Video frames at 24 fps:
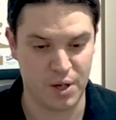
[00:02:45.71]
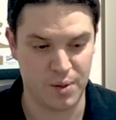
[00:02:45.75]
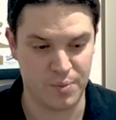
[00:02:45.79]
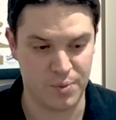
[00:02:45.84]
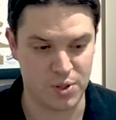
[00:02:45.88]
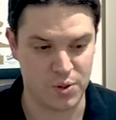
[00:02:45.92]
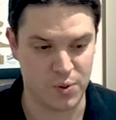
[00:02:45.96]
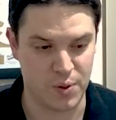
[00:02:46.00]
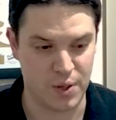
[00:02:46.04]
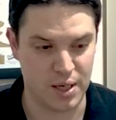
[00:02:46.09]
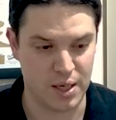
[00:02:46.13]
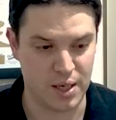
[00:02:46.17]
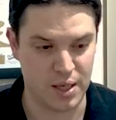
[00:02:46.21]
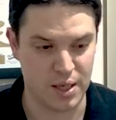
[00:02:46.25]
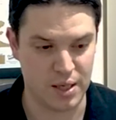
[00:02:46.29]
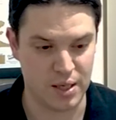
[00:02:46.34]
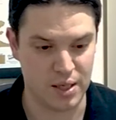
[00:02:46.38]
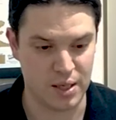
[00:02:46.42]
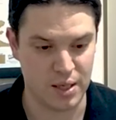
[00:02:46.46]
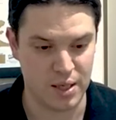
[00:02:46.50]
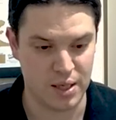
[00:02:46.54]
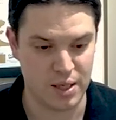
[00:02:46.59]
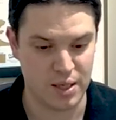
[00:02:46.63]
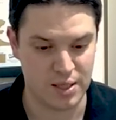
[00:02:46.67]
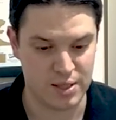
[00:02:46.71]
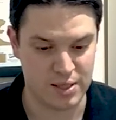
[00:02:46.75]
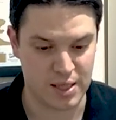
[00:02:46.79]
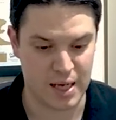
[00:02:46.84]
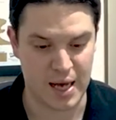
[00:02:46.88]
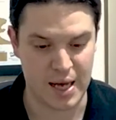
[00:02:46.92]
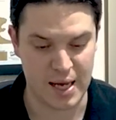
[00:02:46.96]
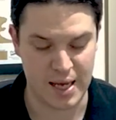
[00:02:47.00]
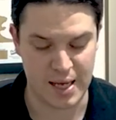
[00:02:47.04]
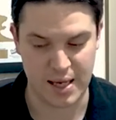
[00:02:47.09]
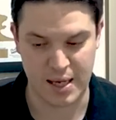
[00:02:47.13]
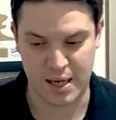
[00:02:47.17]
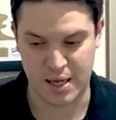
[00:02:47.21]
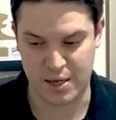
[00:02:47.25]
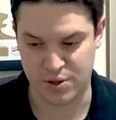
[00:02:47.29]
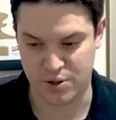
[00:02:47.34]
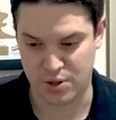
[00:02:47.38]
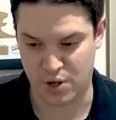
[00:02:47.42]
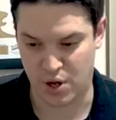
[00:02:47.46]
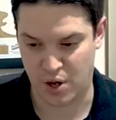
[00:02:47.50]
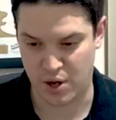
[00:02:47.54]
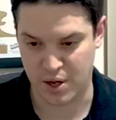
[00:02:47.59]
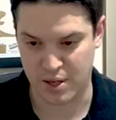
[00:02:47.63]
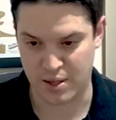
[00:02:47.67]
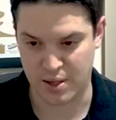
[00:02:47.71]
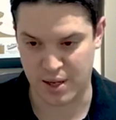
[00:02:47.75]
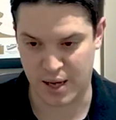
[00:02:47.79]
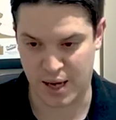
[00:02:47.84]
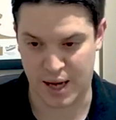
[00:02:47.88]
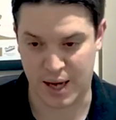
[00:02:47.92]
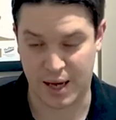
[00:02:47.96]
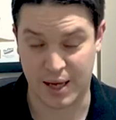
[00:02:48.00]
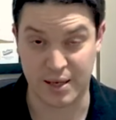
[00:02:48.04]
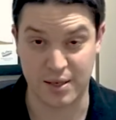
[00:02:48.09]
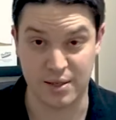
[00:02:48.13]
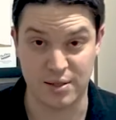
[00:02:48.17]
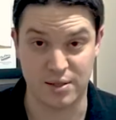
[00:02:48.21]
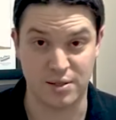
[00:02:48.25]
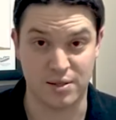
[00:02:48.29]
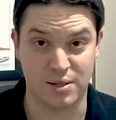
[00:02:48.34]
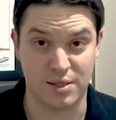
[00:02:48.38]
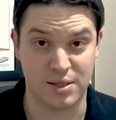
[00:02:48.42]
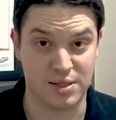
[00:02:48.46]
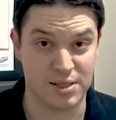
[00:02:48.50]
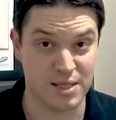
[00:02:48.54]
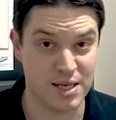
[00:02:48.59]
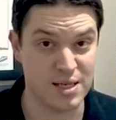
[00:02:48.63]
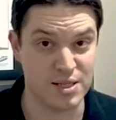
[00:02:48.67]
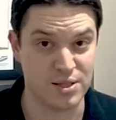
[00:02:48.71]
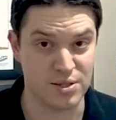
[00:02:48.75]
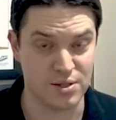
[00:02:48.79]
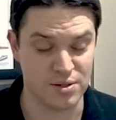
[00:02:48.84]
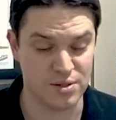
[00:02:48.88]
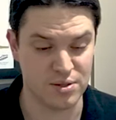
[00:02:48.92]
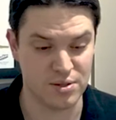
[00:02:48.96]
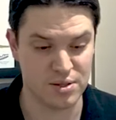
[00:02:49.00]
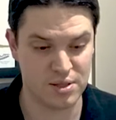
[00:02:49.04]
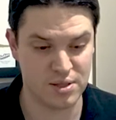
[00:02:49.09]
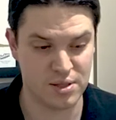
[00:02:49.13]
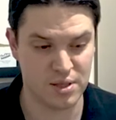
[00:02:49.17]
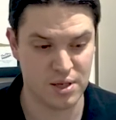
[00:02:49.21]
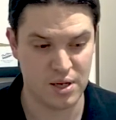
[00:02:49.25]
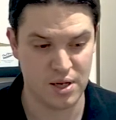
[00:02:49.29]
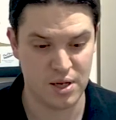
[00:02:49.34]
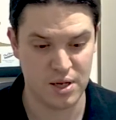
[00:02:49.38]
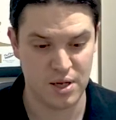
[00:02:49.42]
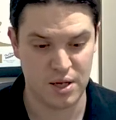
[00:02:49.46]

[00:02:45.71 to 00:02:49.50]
between day and night and the seasons,